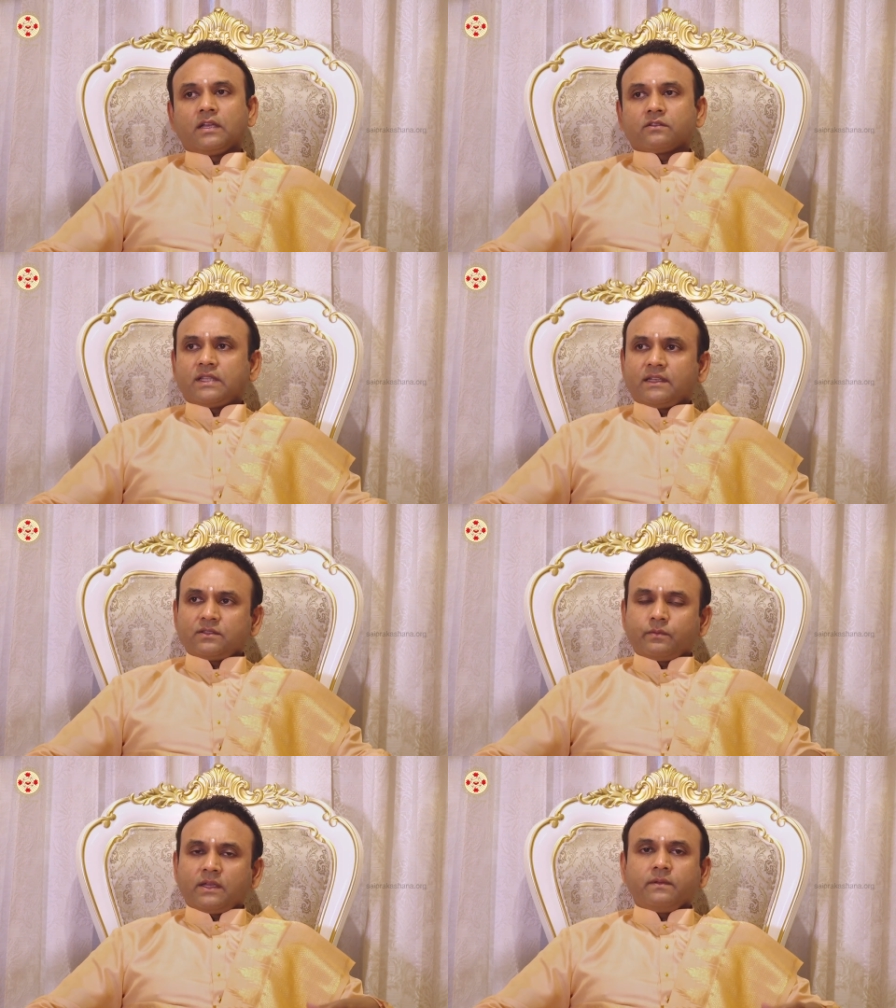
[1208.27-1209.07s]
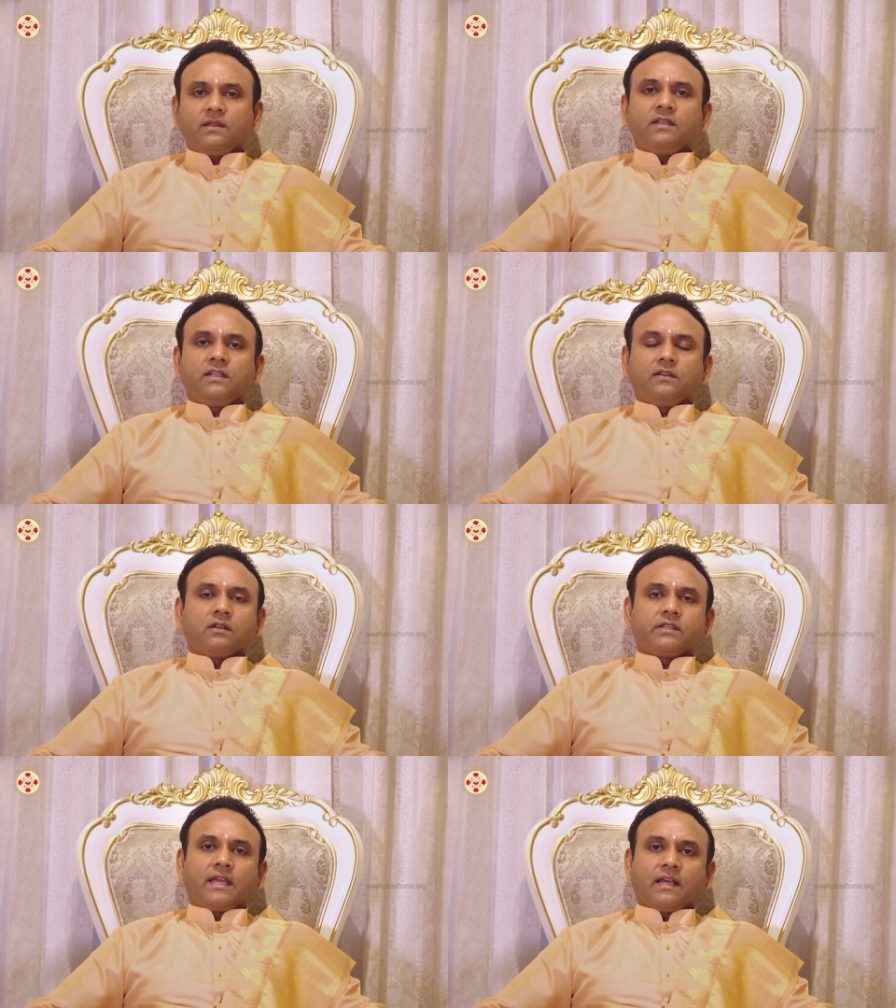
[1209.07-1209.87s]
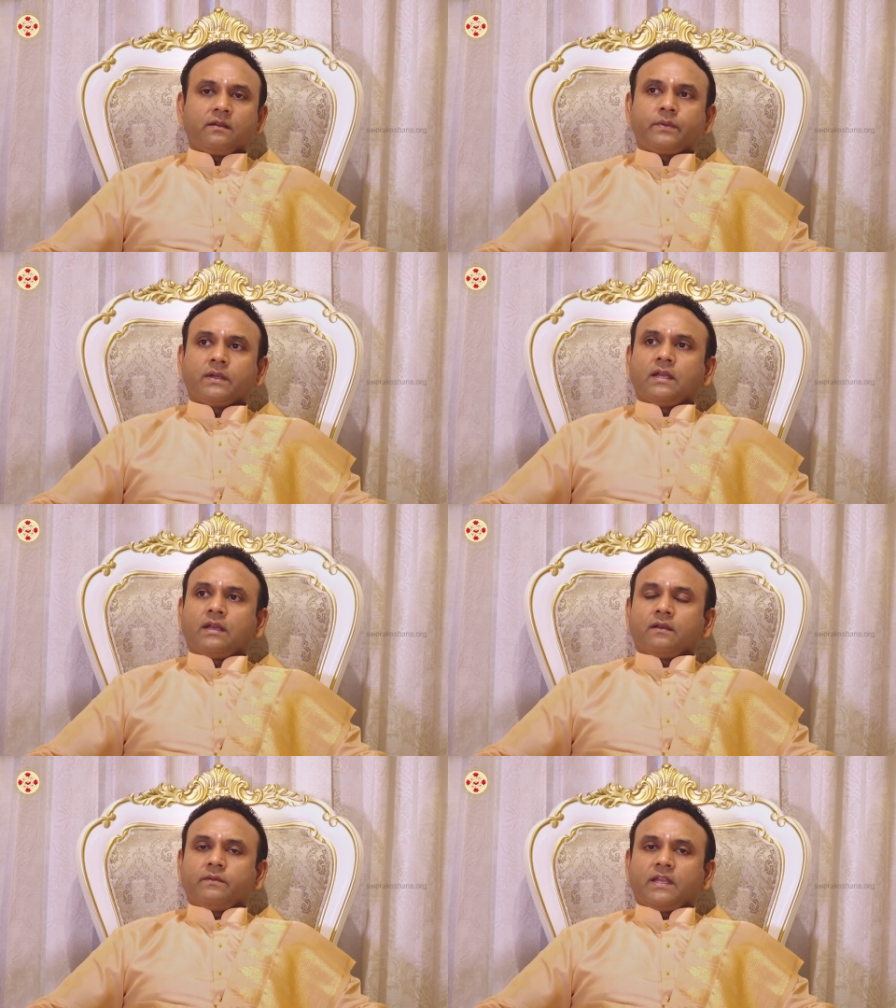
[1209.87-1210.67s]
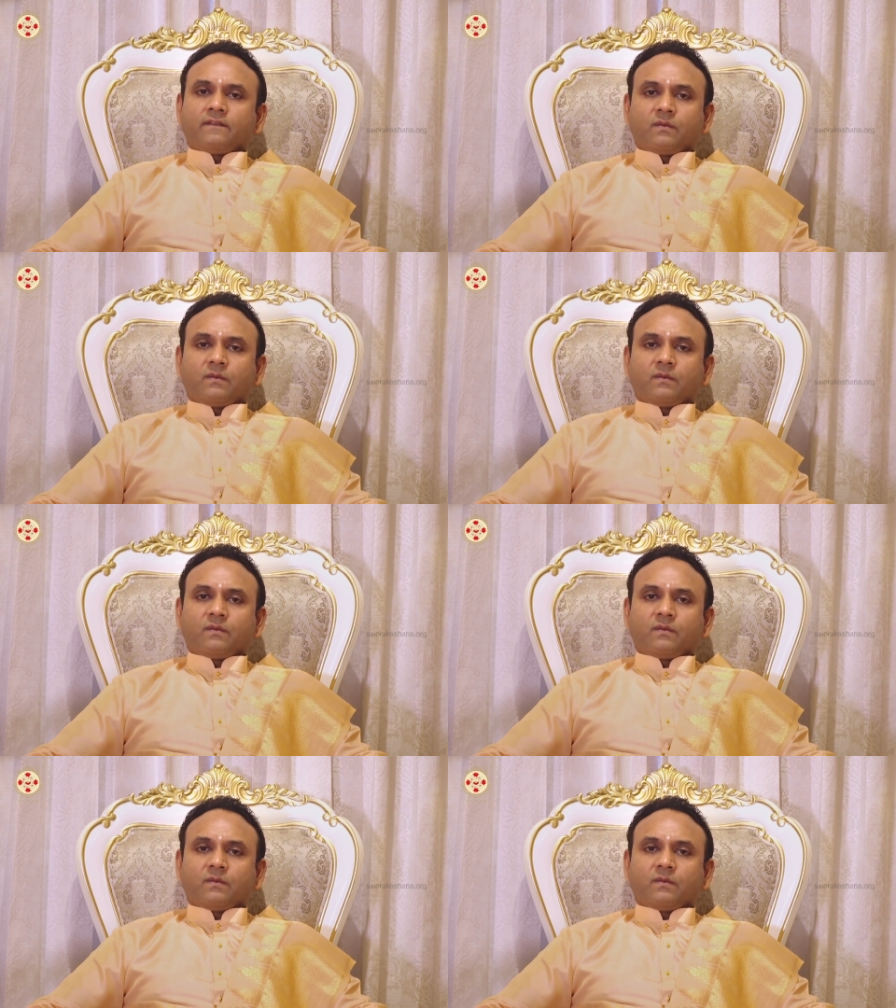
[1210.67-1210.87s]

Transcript: So that is where we need all the help. We have a